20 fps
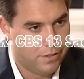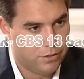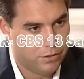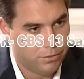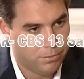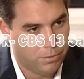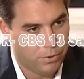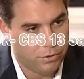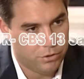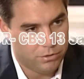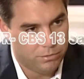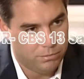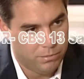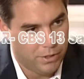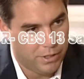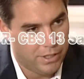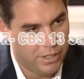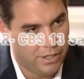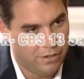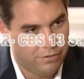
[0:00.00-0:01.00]
supposed
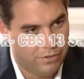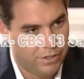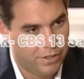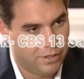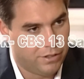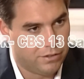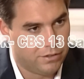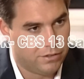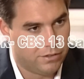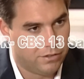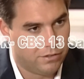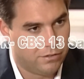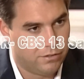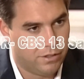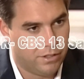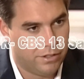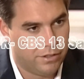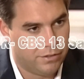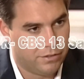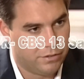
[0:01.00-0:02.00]
blood evidence and
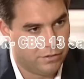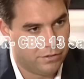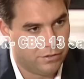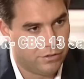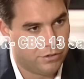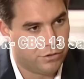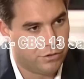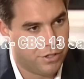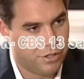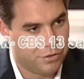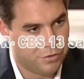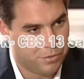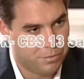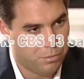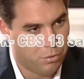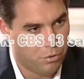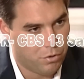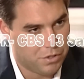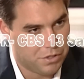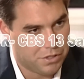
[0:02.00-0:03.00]
other strange
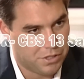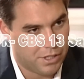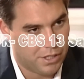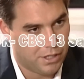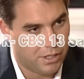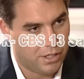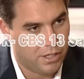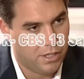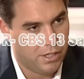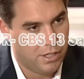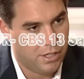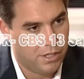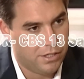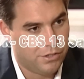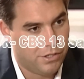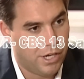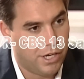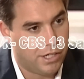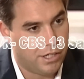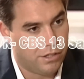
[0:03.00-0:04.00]
reports like
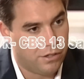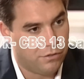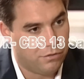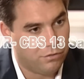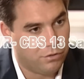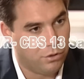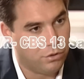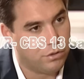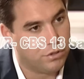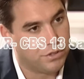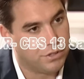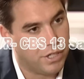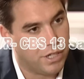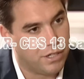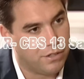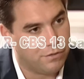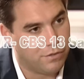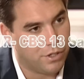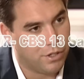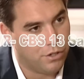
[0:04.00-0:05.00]
taking the floors
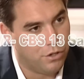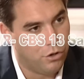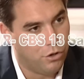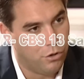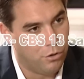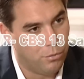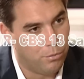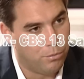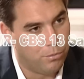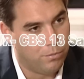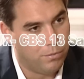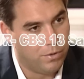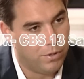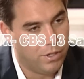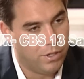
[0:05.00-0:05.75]
out of our home.